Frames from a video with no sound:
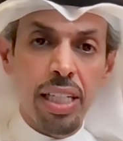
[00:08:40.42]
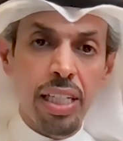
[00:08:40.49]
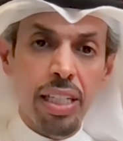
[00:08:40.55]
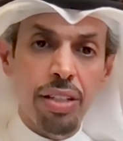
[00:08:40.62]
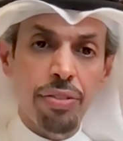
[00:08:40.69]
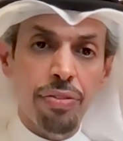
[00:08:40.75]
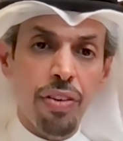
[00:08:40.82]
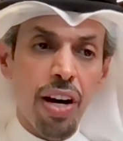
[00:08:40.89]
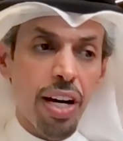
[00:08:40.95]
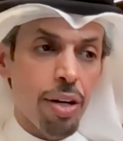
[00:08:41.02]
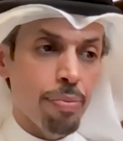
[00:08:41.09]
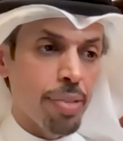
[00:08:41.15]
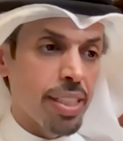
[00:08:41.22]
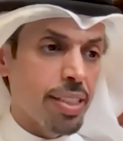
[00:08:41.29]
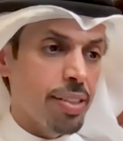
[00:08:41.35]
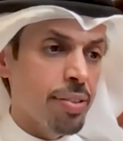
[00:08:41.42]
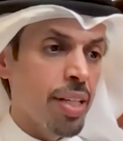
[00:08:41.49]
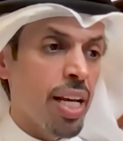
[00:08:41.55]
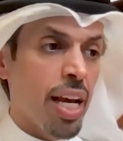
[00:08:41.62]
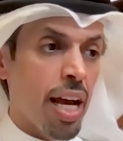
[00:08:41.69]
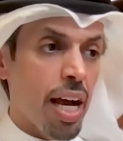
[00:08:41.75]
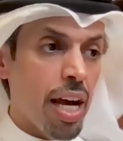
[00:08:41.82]
environment.
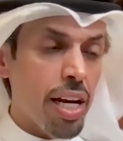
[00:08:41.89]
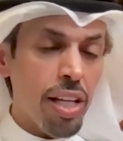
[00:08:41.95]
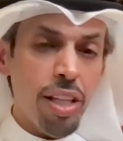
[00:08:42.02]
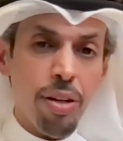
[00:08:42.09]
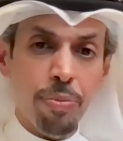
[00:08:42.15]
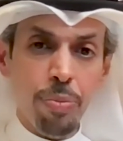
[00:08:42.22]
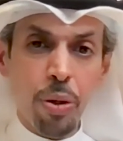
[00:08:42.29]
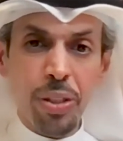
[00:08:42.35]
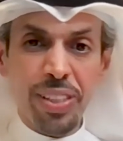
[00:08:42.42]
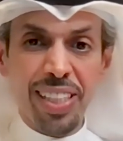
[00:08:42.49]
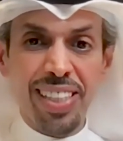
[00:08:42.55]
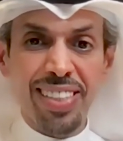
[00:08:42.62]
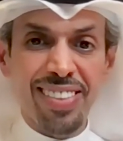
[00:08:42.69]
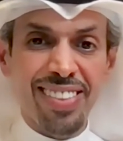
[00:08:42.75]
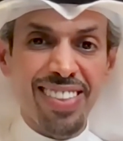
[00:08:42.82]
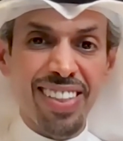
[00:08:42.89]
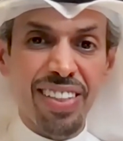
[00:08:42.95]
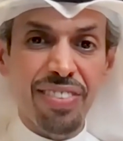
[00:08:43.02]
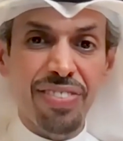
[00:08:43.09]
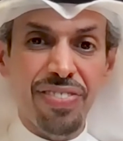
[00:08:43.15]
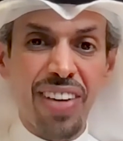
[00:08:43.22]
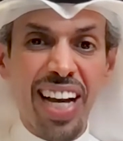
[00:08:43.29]
Another important
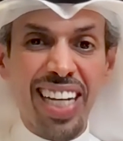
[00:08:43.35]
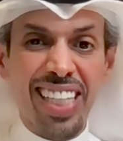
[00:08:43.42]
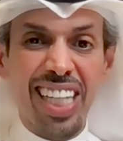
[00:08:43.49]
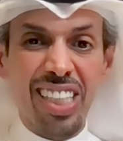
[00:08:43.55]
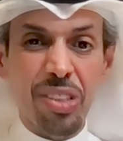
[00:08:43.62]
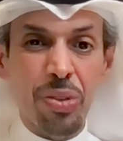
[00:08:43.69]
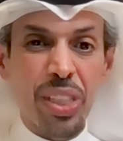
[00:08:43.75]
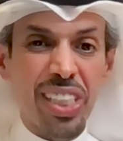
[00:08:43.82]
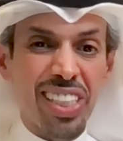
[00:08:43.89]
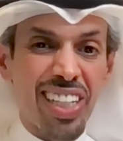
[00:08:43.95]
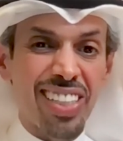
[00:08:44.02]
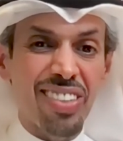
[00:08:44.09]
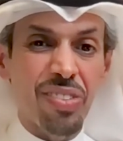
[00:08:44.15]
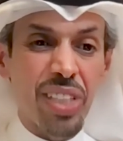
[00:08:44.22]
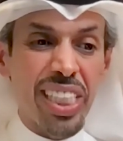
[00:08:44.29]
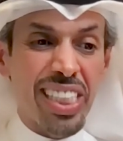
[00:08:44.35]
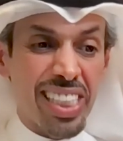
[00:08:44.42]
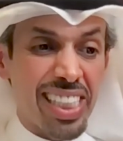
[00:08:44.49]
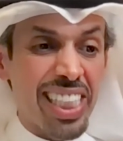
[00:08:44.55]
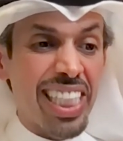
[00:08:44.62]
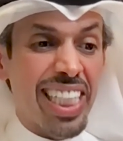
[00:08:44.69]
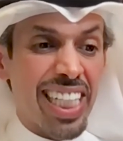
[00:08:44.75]
fact that we're
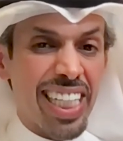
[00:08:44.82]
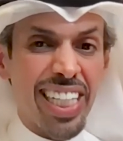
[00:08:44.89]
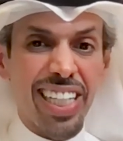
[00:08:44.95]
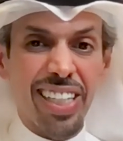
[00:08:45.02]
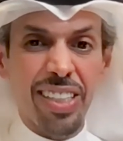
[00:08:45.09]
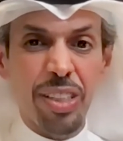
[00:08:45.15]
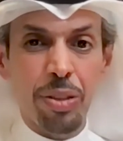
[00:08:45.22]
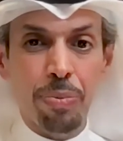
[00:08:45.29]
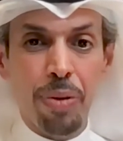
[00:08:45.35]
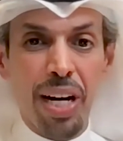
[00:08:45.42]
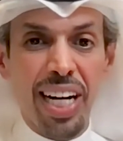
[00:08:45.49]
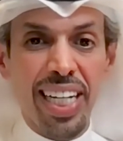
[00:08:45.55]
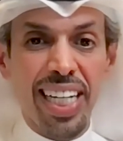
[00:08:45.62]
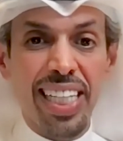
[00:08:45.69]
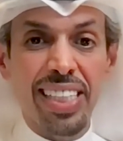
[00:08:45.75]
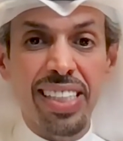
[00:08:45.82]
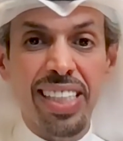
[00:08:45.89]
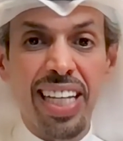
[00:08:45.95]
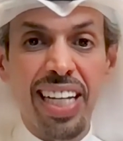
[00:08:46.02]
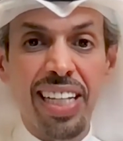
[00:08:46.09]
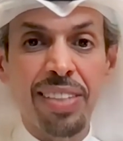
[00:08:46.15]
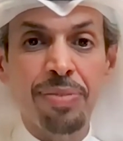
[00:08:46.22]
seeing here in Dubai is
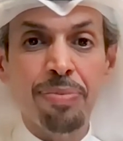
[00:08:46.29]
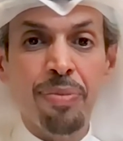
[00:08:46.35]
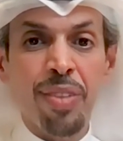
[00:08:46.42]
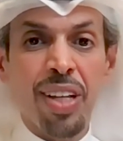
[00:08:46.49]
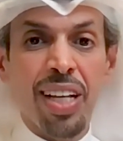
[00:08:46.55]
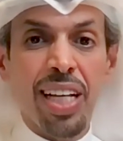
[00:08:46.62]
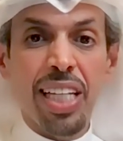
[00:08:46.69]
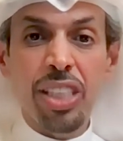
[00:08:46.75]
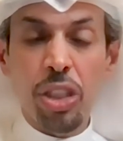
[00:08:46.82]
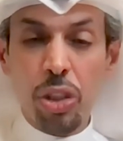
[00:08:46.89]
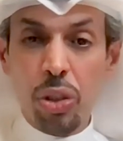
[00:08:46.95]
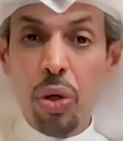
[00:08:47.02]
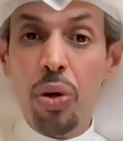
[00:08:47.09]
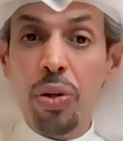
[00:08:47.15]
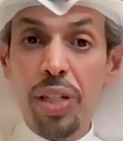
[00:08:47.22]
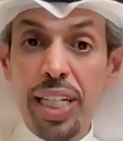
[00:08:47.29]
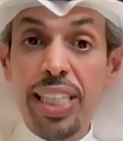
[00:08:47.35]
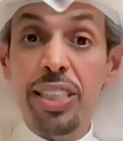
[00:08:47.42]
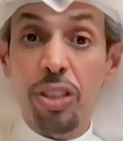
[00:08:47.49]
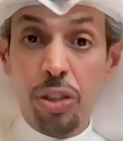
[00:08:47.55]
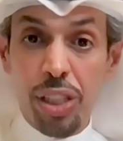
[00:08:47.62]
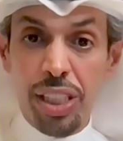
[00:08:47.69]
a strong
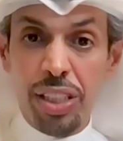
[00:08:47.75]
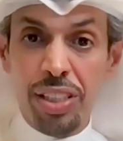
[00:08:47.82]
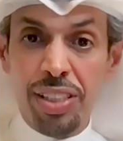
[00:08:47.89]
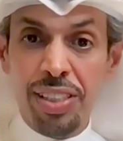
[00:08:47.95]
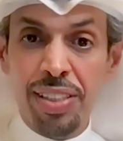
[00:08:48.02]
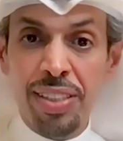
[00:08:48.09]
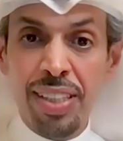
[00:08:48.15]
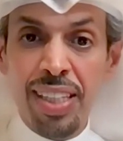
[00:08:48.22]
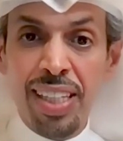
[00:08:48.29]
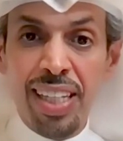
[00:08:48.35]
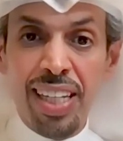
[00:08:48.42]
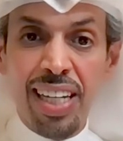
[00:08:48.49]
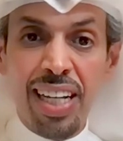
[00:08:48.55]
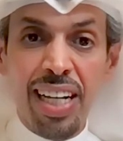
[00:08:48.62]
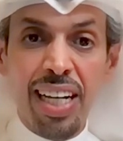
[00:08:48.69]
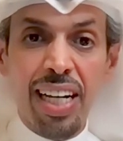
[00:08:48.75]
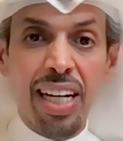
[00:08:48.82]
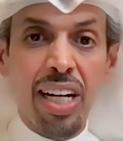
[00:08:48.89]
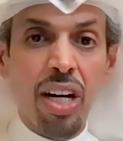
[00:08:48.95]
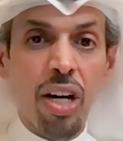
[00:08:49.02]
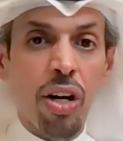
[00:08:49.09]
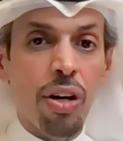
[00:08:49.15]
interest
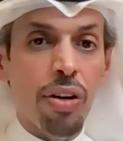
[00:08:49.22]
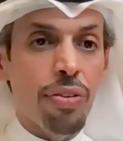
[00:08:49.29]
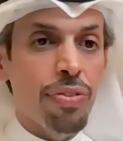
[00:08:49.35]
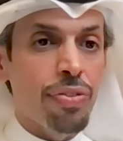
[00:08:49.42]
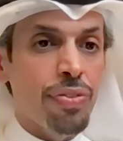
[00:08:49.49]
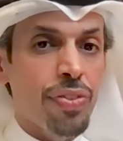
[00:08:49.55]
of